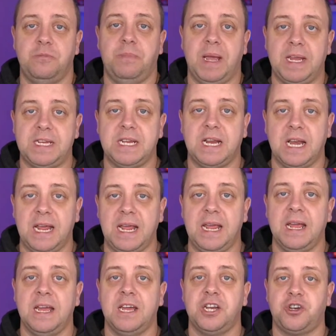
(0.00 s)
basically
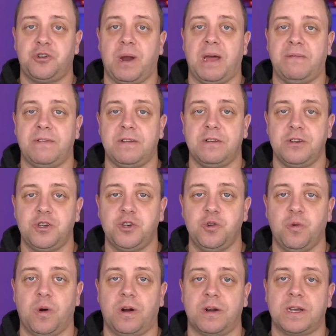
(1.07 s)
travel
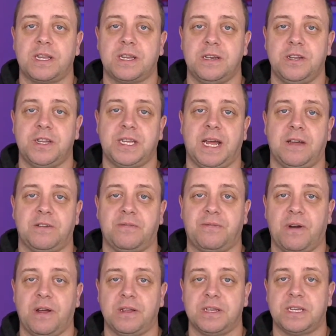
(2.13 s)
towards the south of
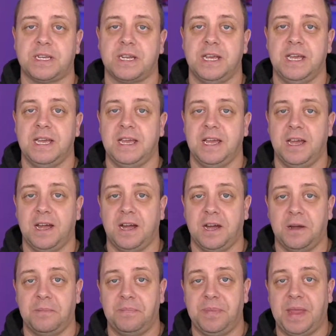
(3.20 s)
France.
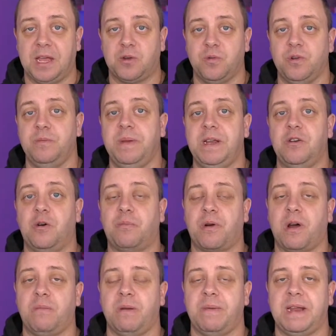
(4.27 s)
That would be no
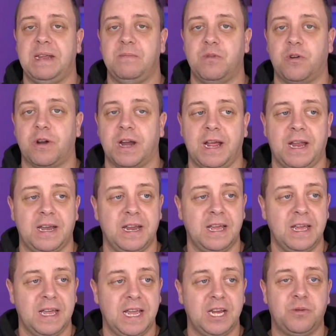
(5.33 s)
problem anymore, and
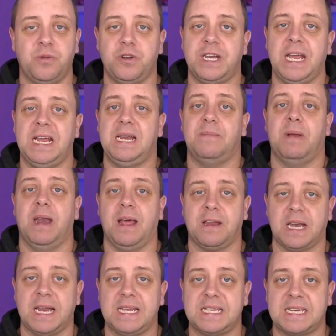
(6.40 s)
it would take them a lot
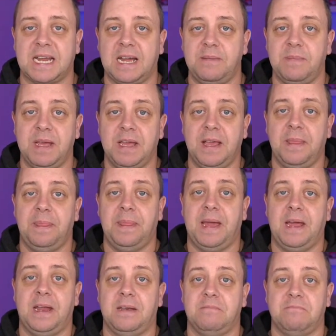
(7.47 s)
less time
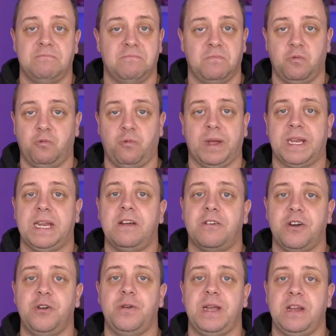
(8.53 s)
than what they are
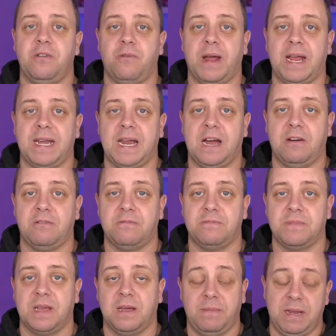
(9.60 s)
doing right now.
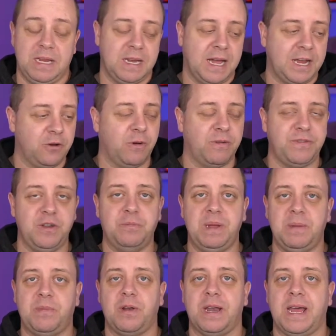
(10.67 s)
I mean, I know a few
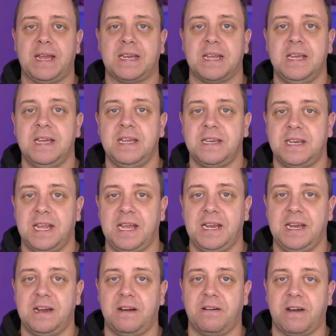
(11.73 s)
people that take
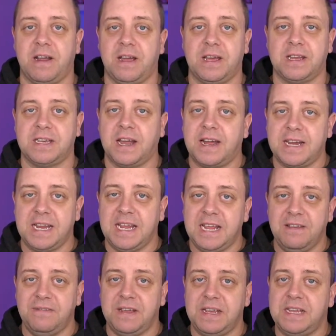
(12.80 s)
their tiny
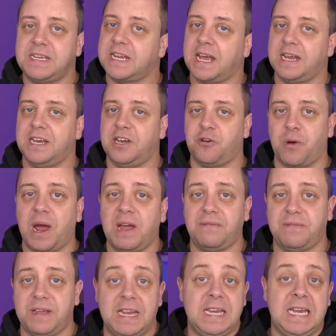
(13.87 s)
EVs and
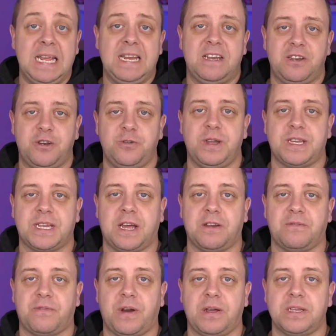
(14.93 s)
drive indeed to the south
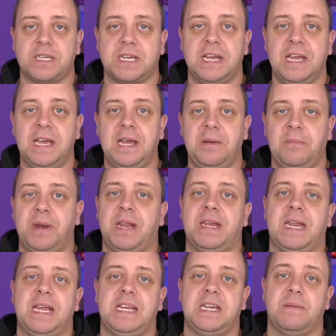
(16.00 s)
of France, but it
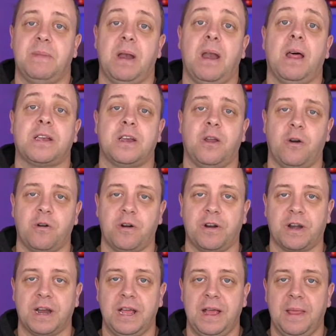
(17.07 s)
takes them a lot
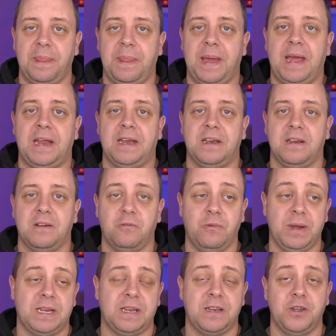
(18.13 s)
longer than
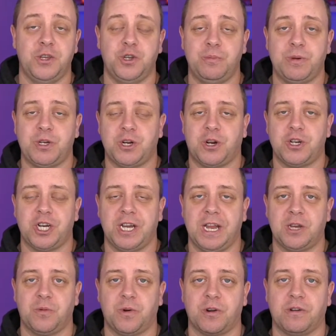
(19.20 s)
with the supercharger
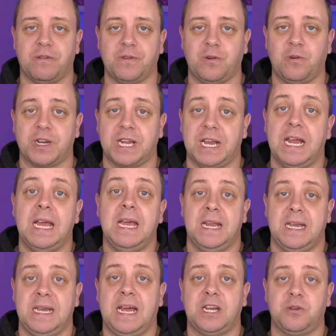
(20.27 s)
network, of course, and
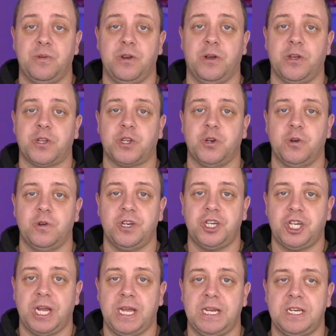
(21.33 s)
that will also
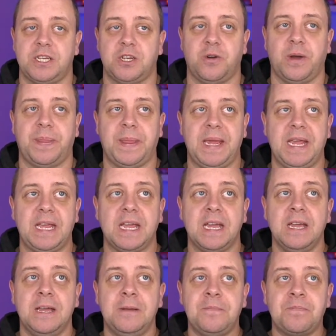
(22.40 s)
change. So I think
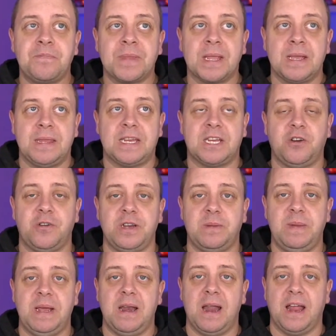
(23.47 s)
there's going
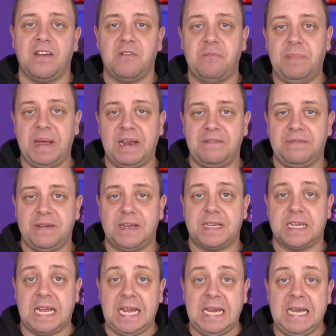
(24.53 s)
to be a lot of
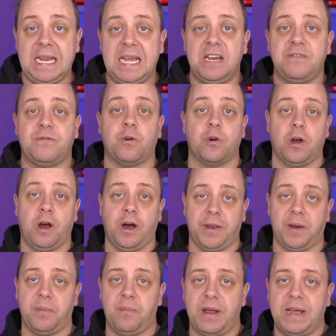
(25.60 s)
benefits indeed for
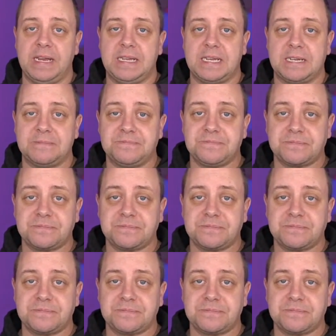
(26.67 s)
other brands